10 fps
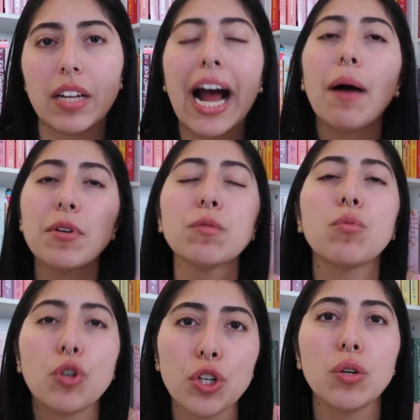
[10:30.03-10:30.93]
How much
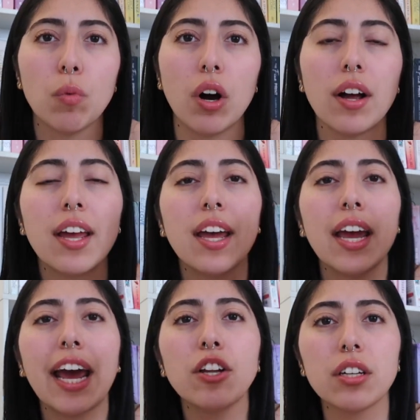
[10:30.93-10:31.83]
more do you want?
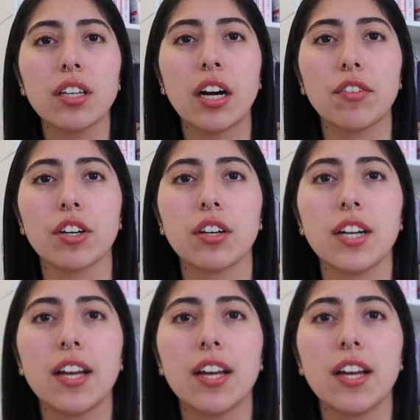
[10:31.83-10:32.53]
And look at the cover.